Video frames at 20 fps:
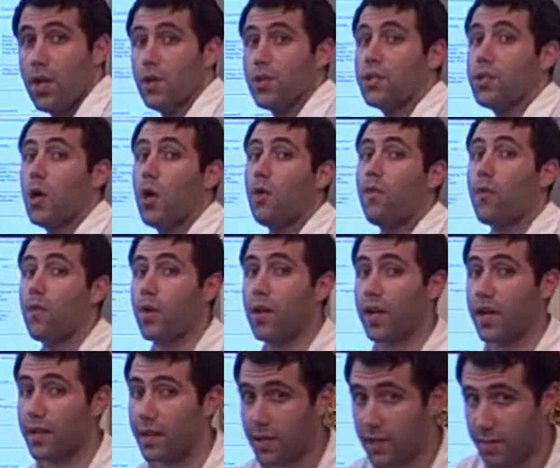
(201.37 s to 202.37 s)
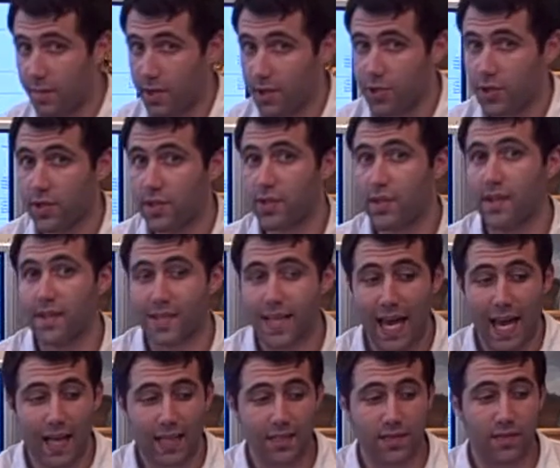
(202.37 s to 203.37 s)
So if we look at the commissions and the
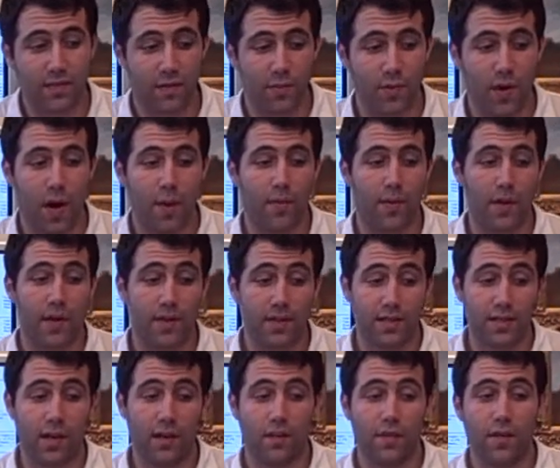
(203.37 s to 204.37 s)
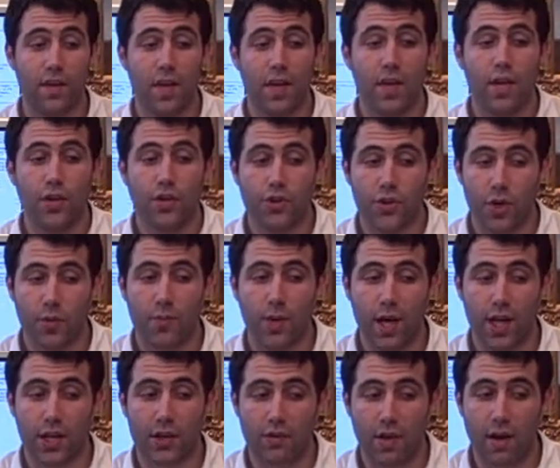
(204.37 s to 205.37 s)
taxes of the property itself, it should bring
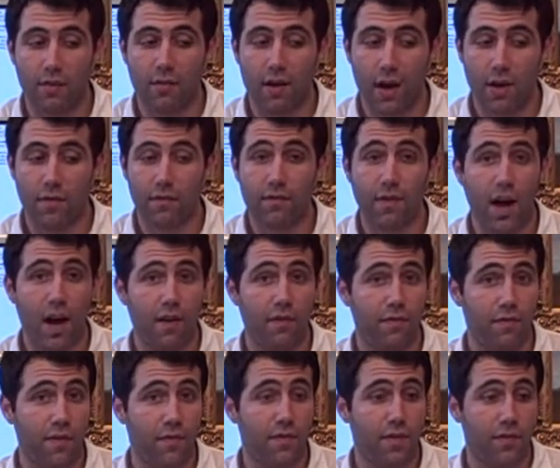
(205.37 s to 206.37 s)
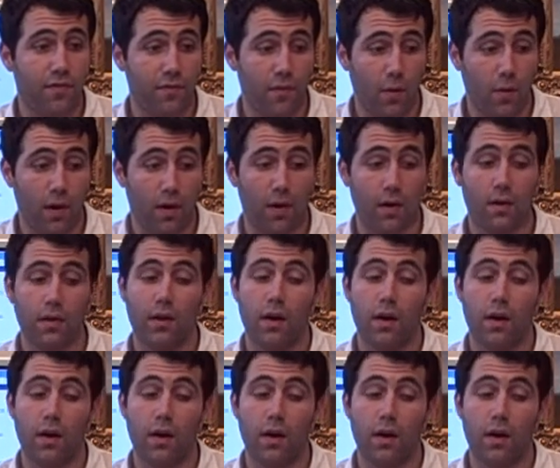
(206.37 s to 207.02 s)
it to right around $554.